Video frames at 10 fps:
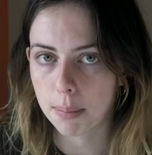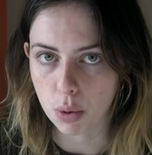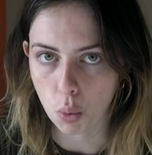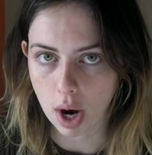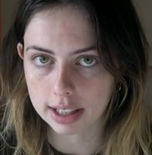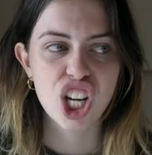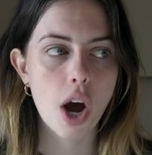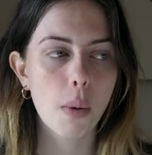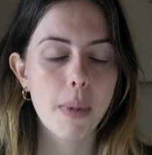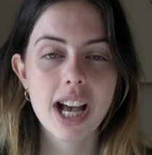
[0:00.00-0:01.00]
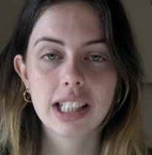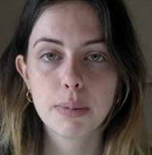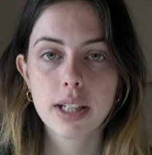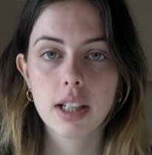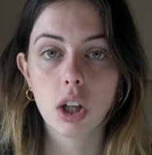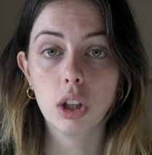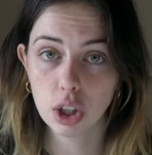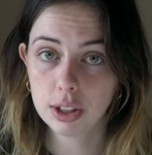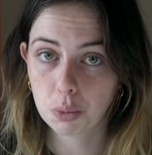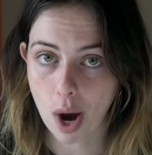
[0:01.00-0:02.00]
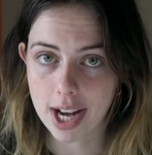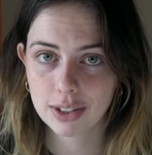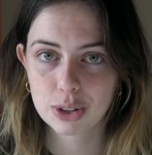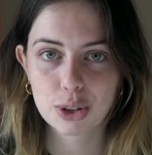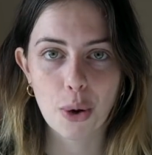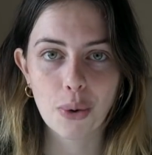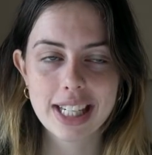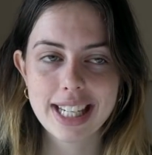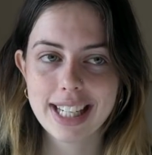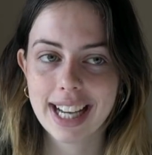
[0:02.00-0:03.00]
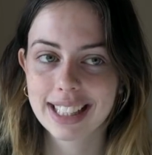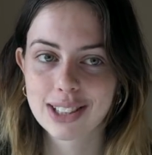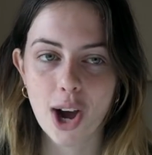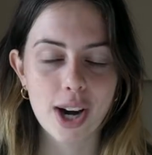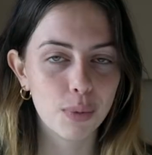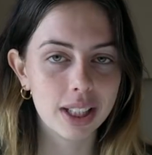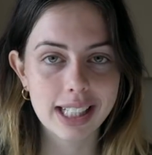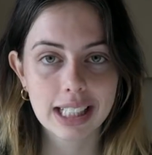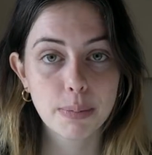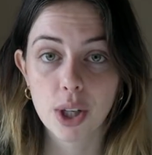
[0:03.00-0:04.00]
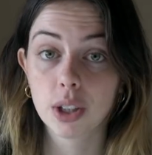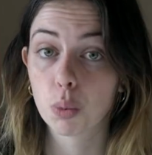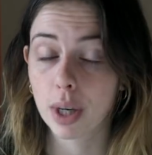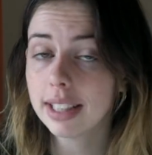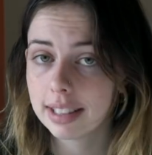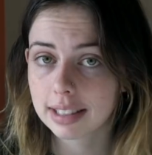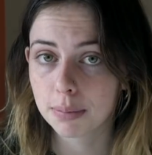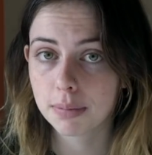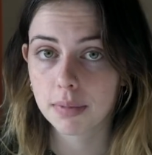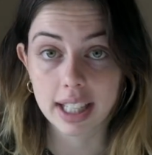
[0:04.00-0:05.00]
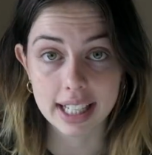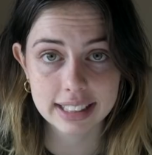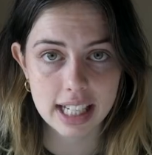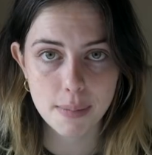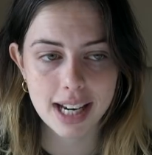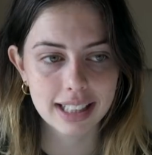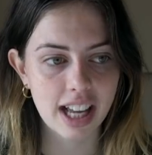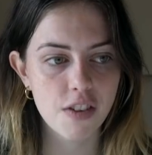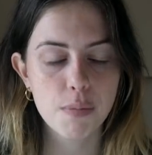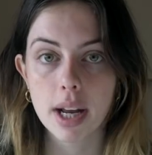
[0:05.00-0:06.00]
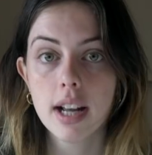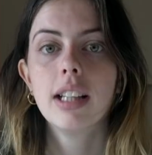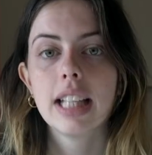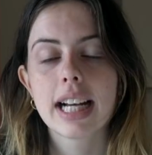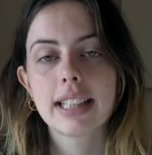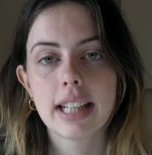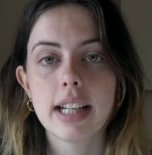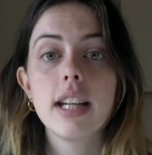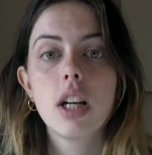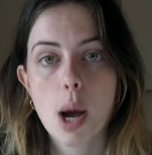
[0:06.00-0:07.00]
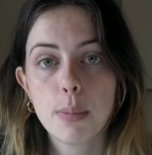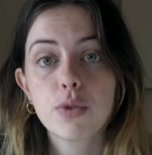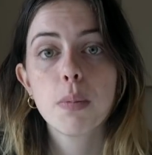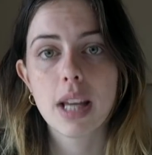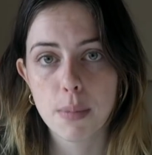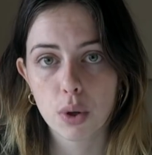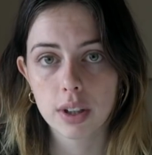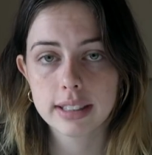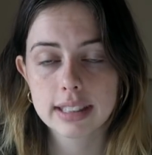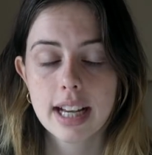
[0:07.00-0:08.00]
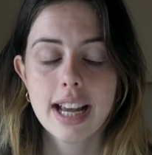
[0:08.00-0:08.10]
be white. Now, my husband looks white, so he has not really experienced racism against him in his life. But like I said, he comes from immigrants,